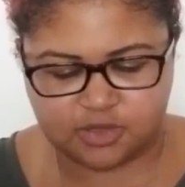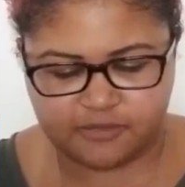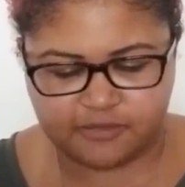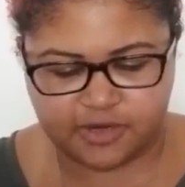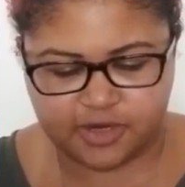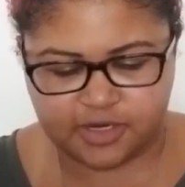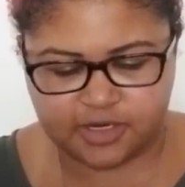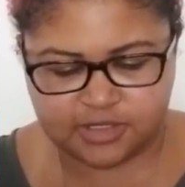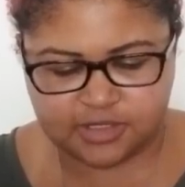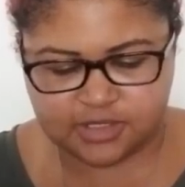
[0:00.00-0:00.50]

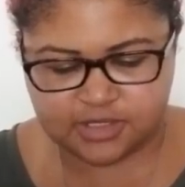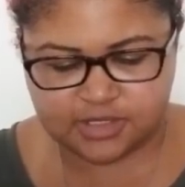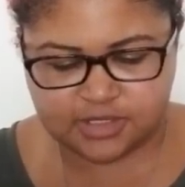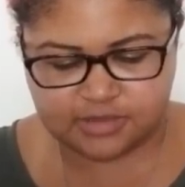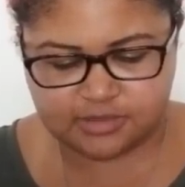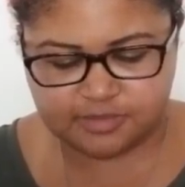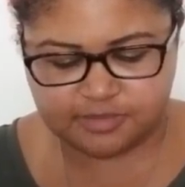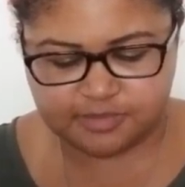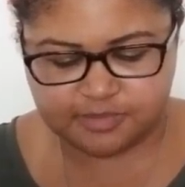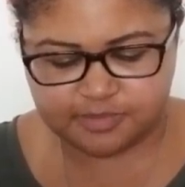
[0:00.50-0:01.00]
reverse
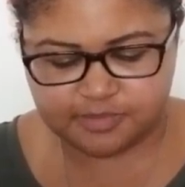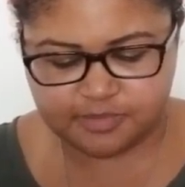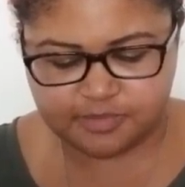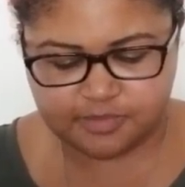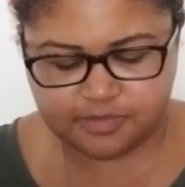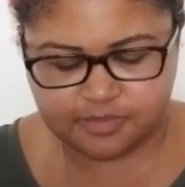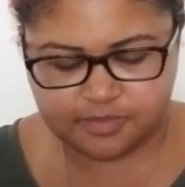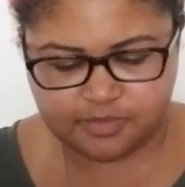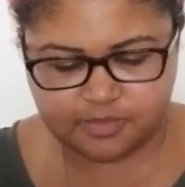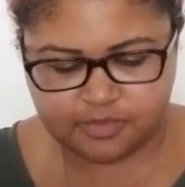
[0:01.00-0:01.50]

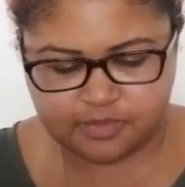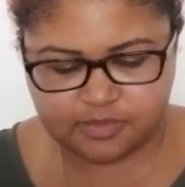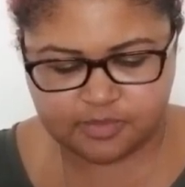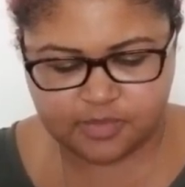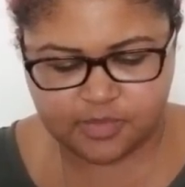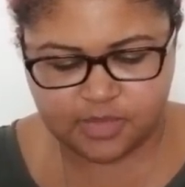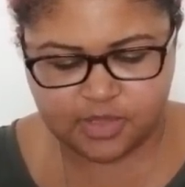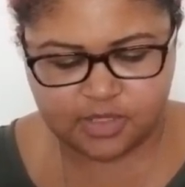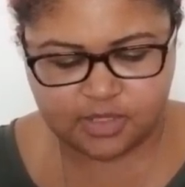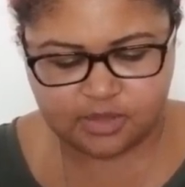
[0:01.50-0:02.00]

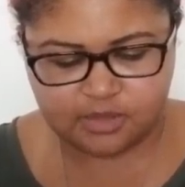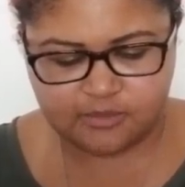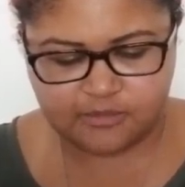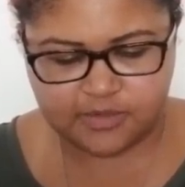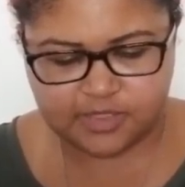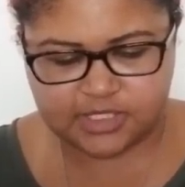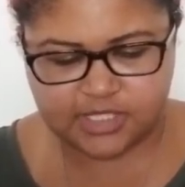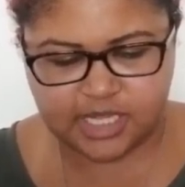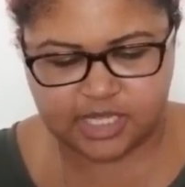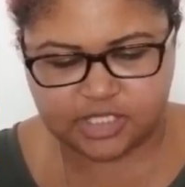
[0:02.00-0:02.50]

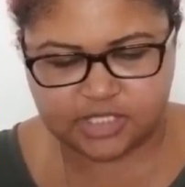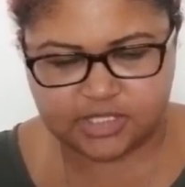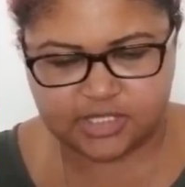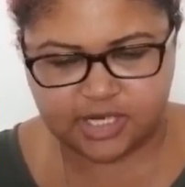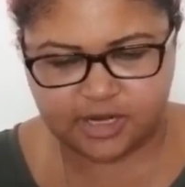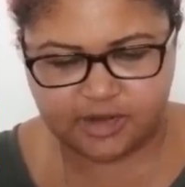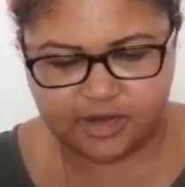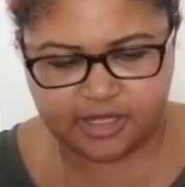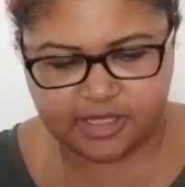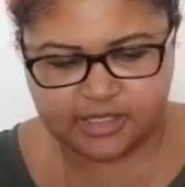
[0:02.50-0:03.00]
for
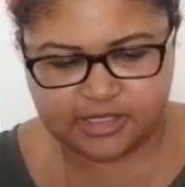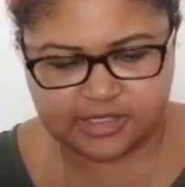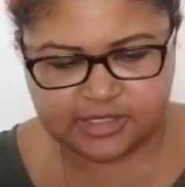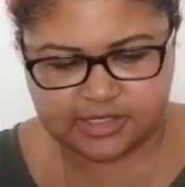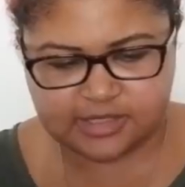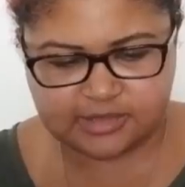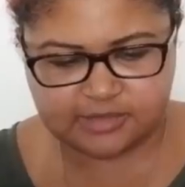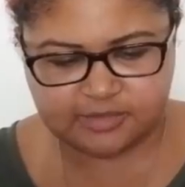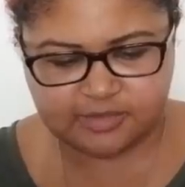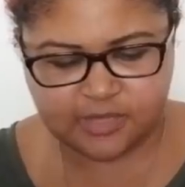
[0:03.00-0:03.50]

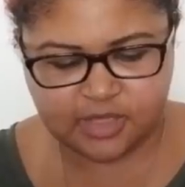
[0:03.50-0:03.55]
Sagittarius.